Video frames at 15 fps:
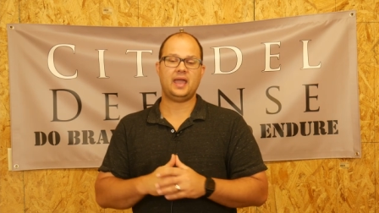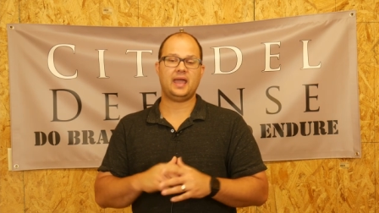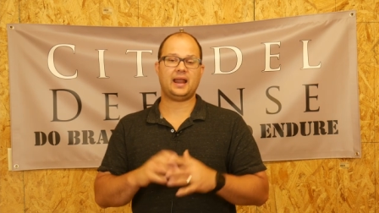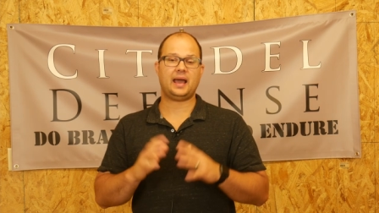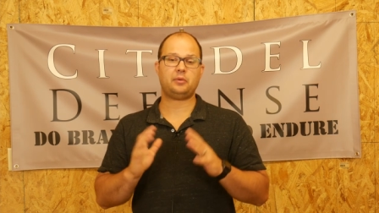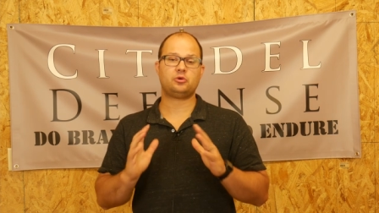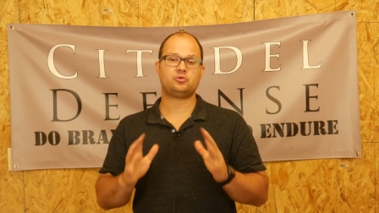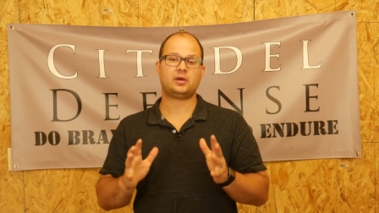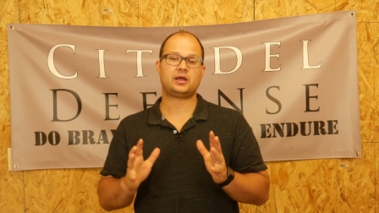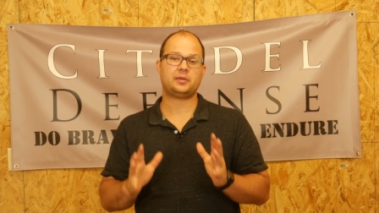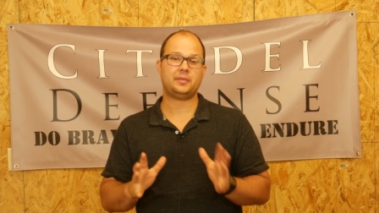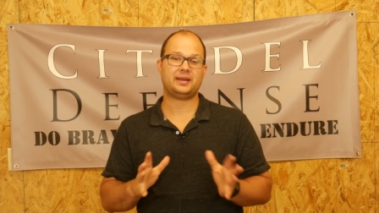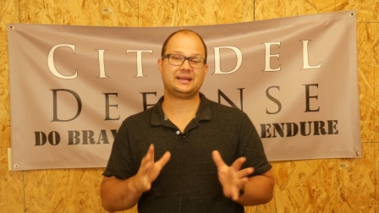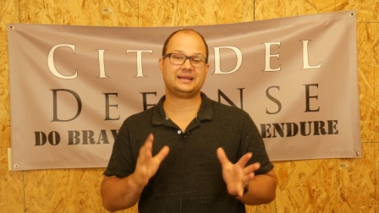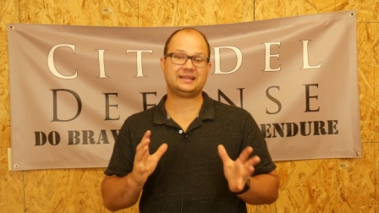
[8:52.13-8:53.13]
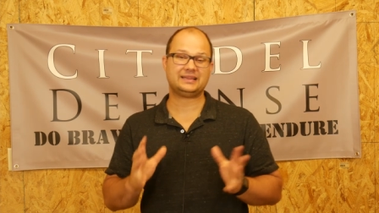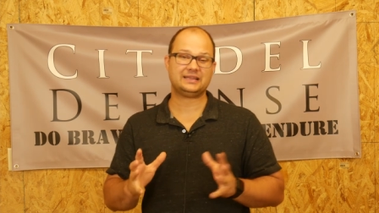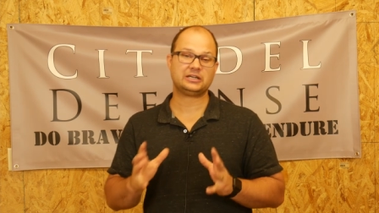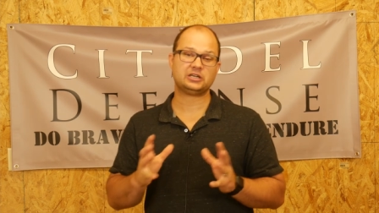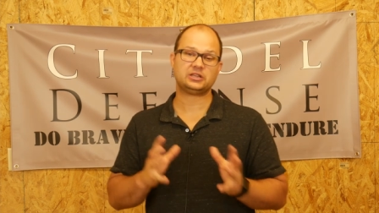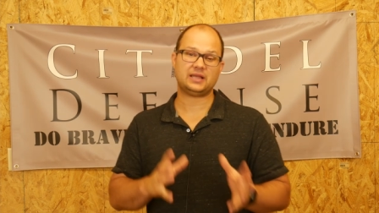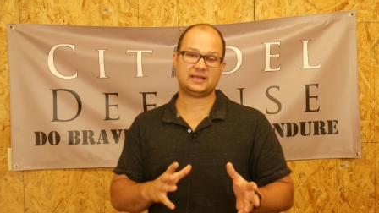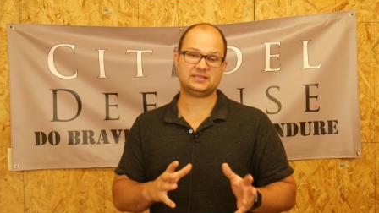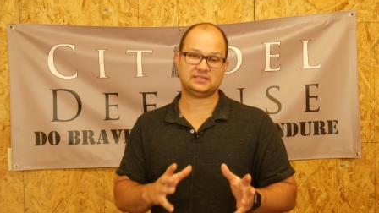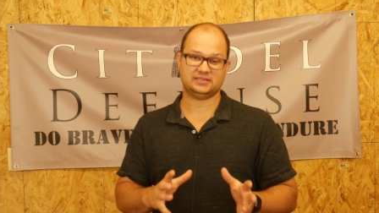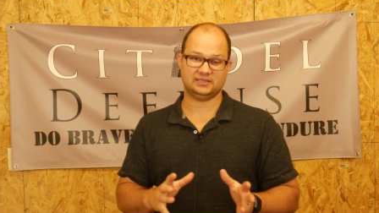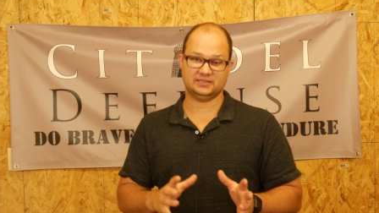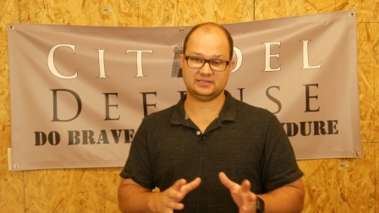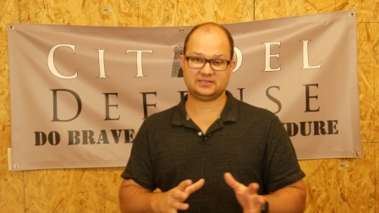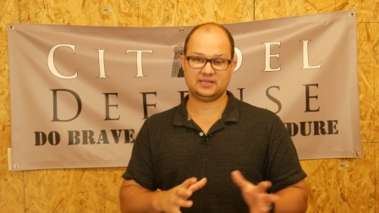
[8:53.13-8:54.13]
and I would recommend clear
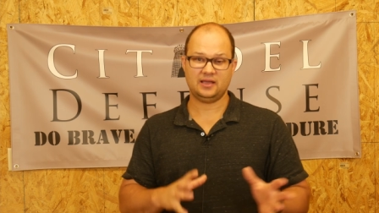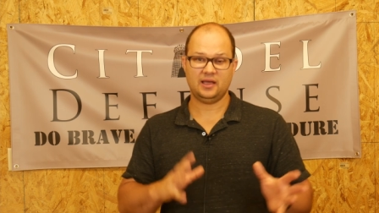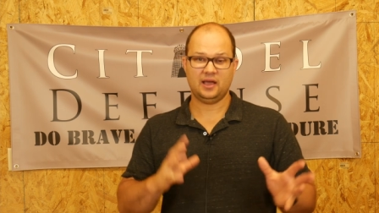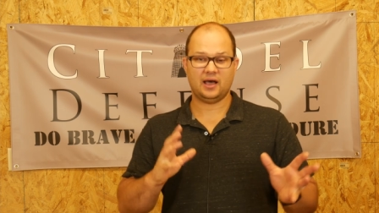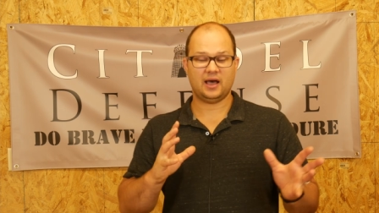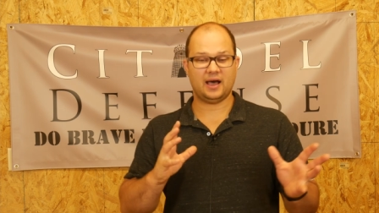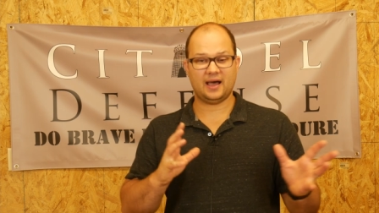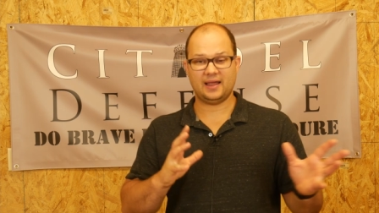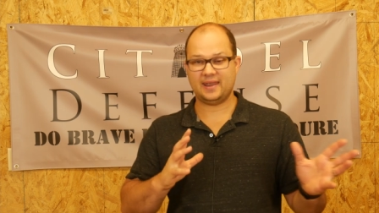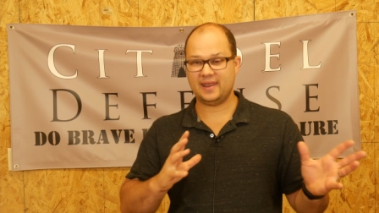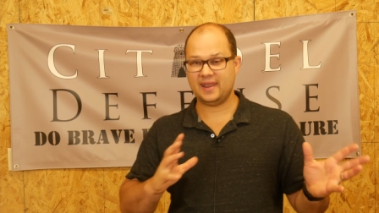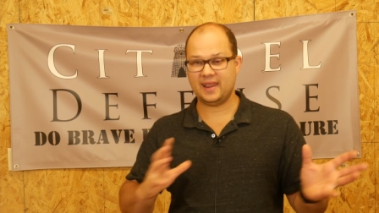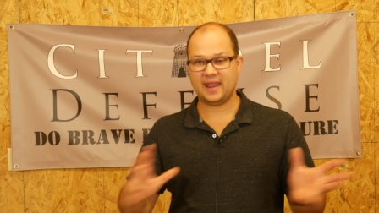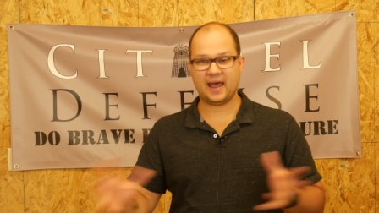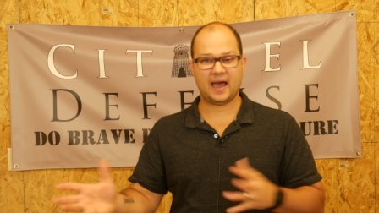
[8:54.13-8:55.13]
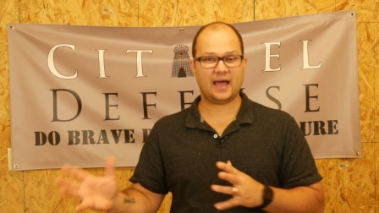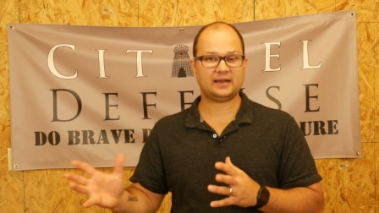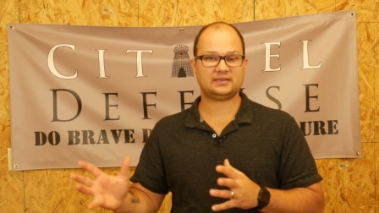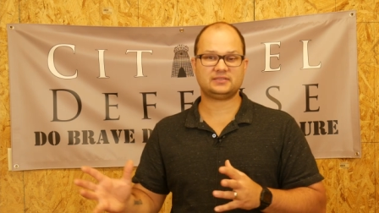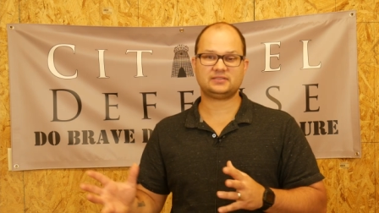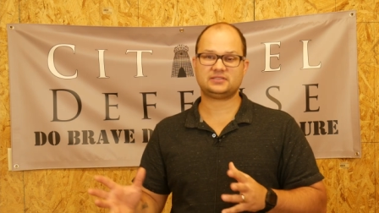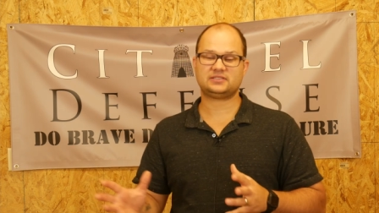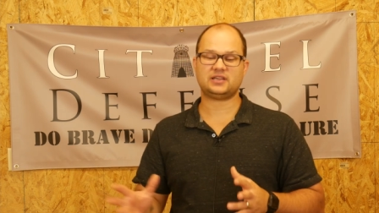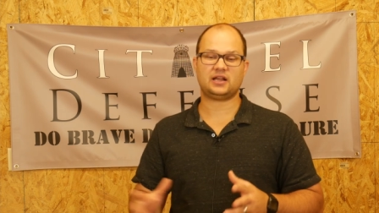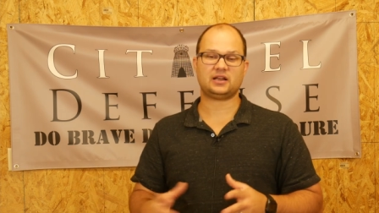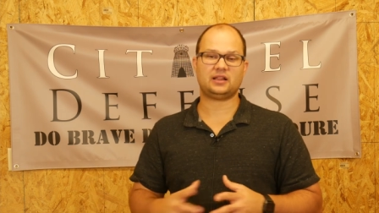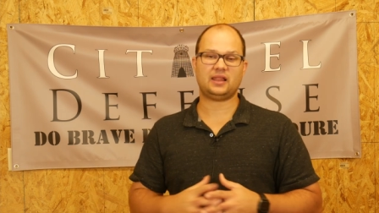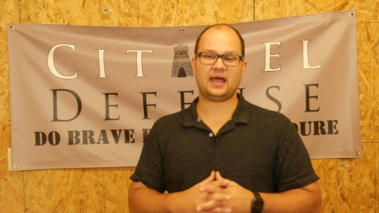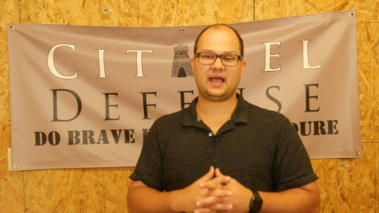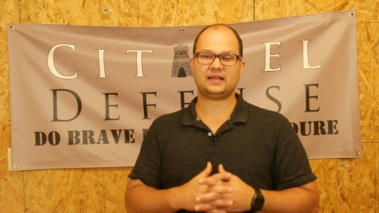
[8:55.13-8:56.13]
lenses uh, not
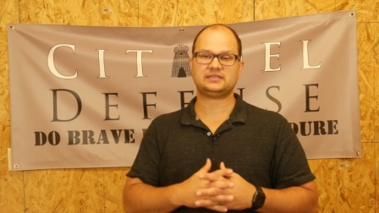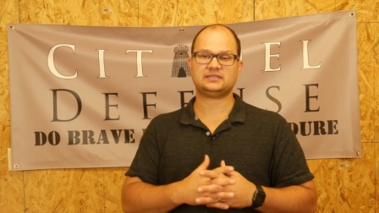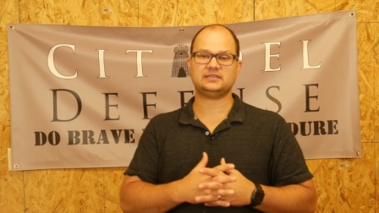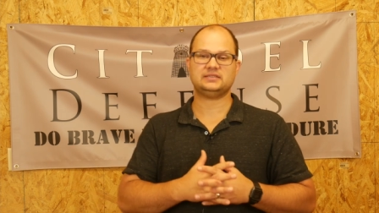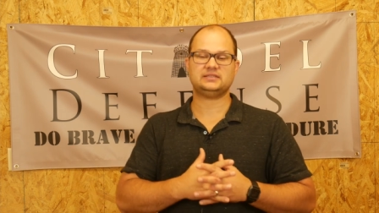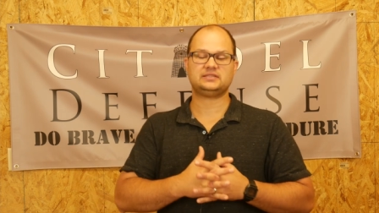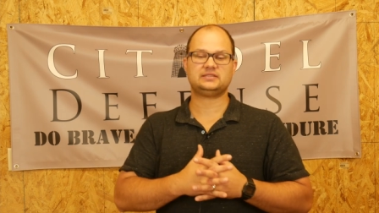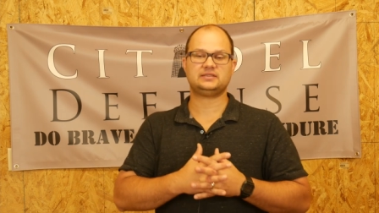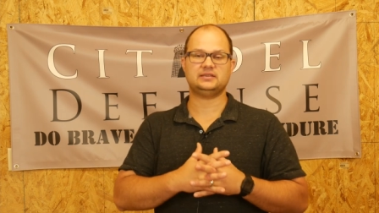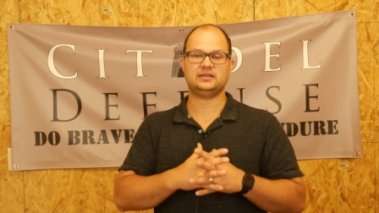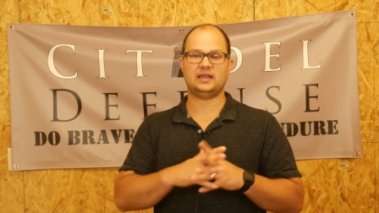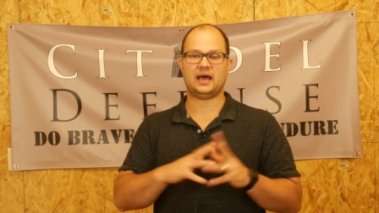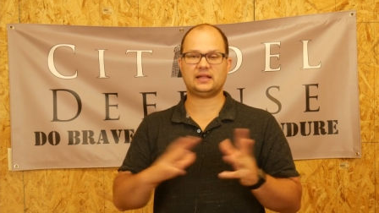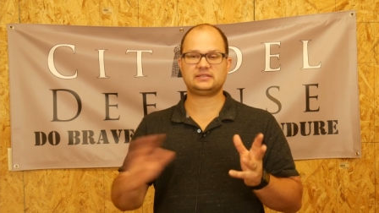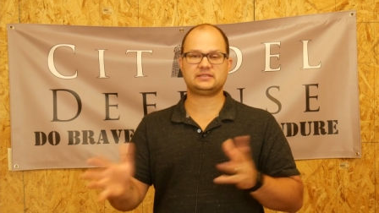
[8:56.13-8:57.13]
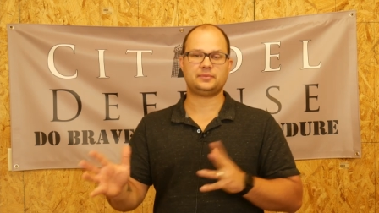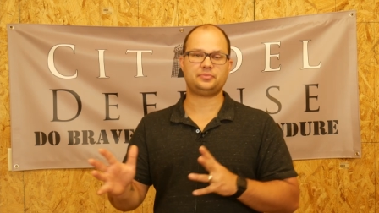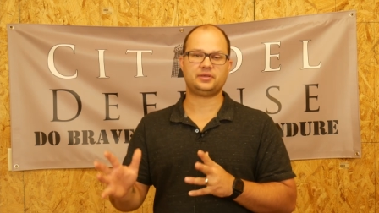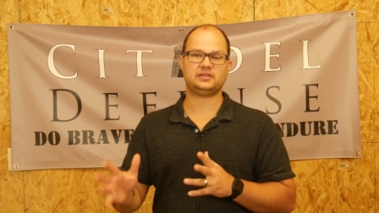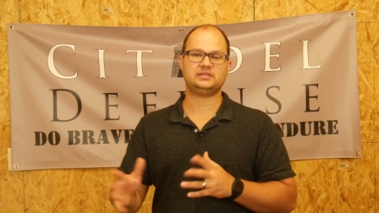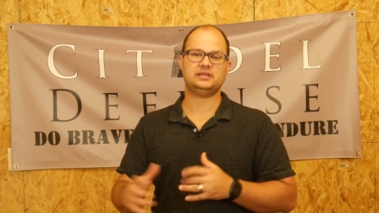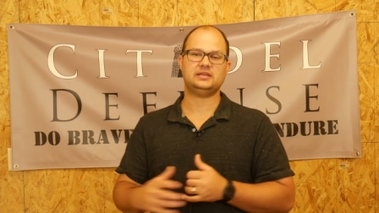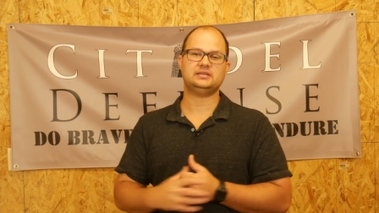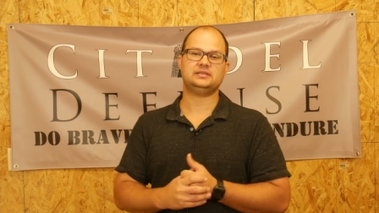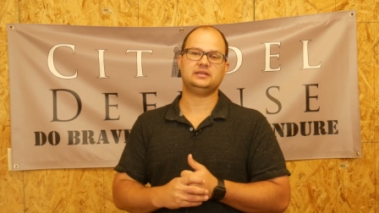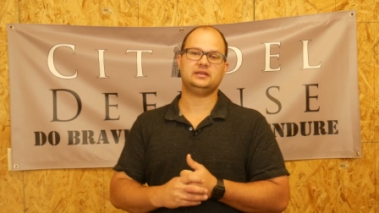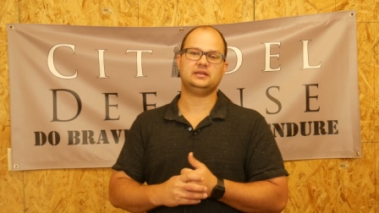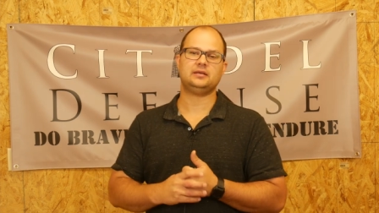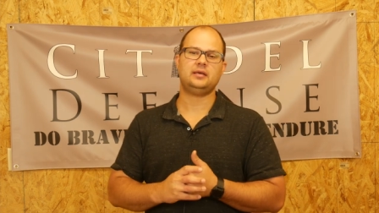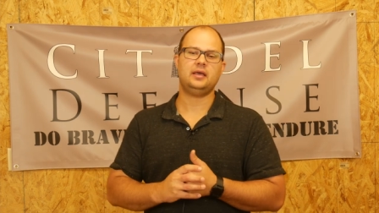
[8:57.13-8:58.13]
sunglasses, not something
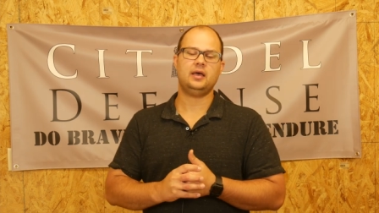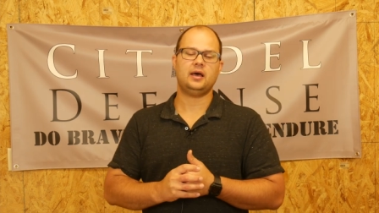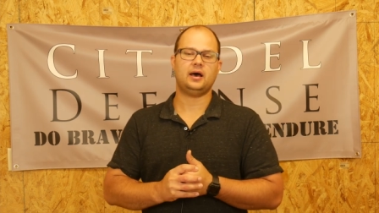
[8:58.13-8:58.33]
tinted,